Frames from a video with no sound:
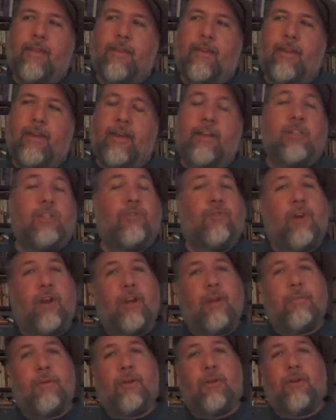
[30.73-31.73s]
it's
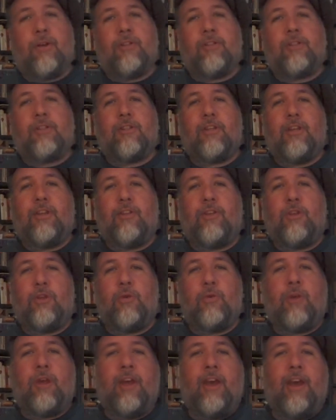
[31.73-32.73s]
funny because in the
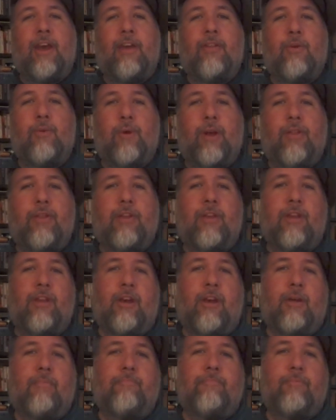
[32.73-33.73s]
UK, the way
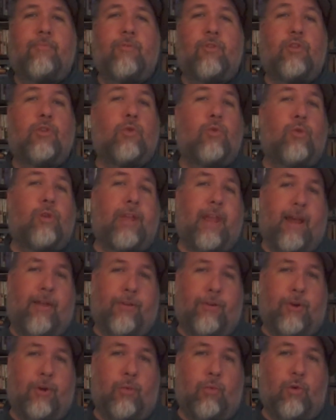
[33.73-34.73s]
the school
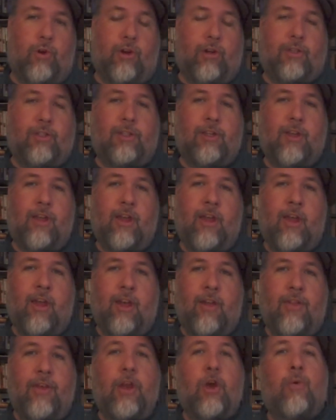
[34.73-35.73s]
calendar works,
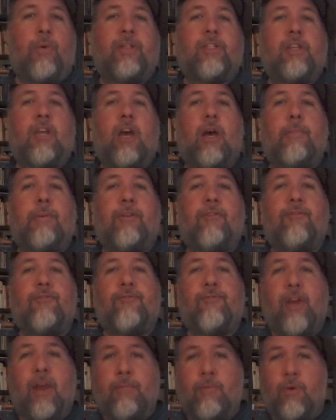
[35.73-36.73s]
they always come in
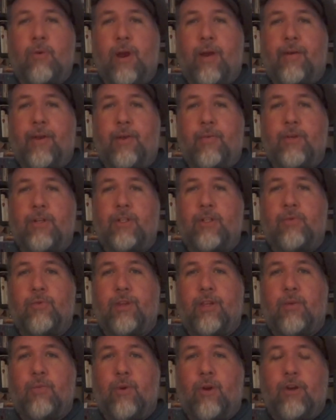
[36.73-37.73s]
February, which is
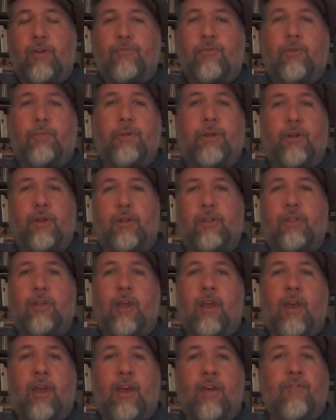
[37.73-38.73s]
really wonderful because
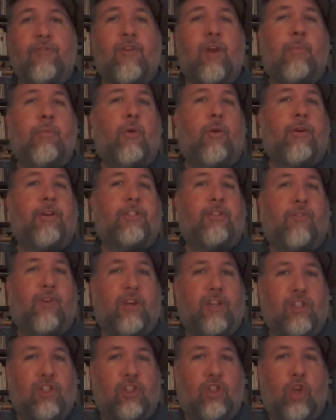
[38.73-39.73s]
February is a very
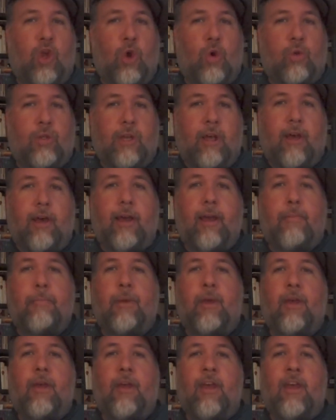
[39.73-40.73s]
slow time
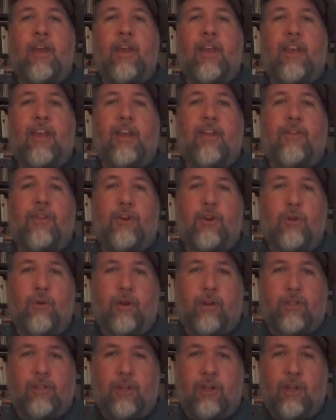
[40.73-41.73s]
in the New
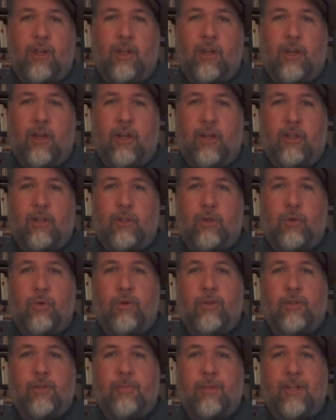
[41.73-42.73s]
York City
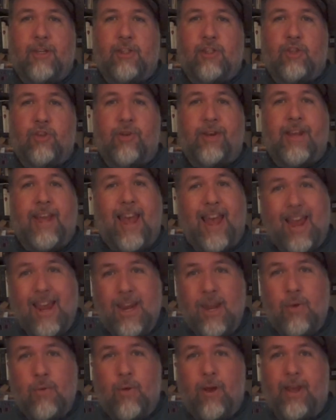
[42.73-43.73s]
tourism industry
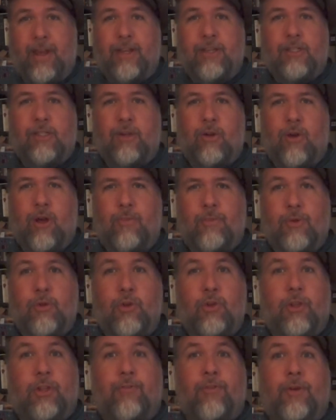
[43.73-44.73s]
anyway, so I'm
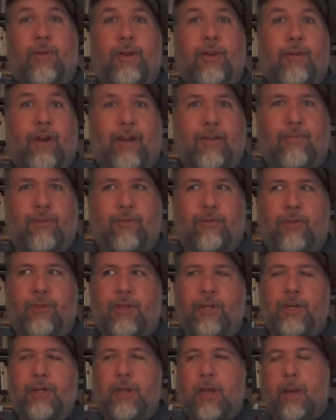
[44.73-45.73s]
usually very grateful for
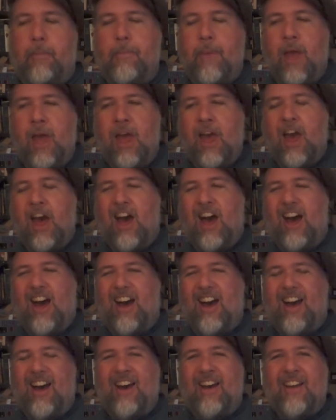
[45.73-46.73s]
the income.
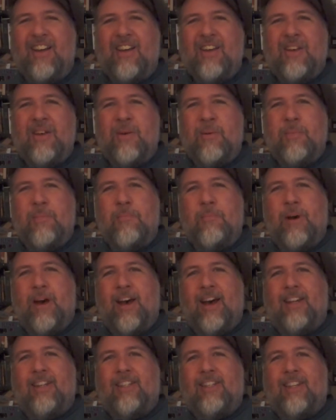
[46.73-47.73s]

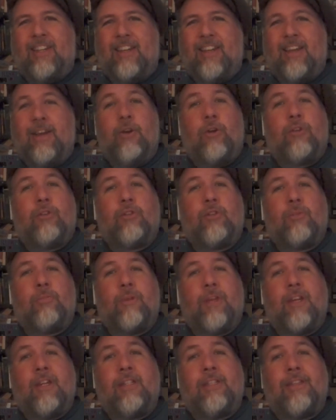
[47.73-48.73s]
But it also
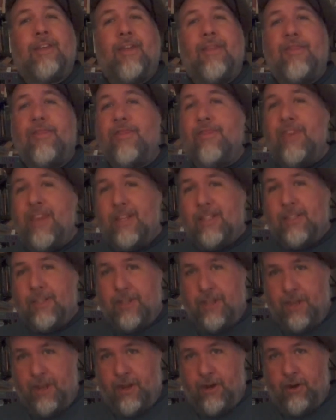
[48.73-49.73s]
means that this
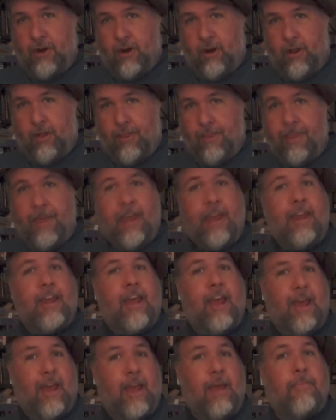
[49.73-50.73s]
year they
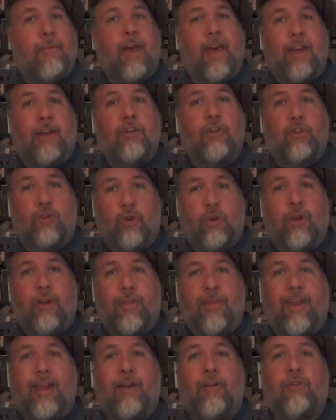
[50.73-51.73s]
came and took
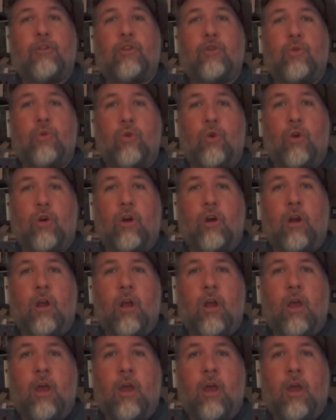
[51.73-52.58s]
their tour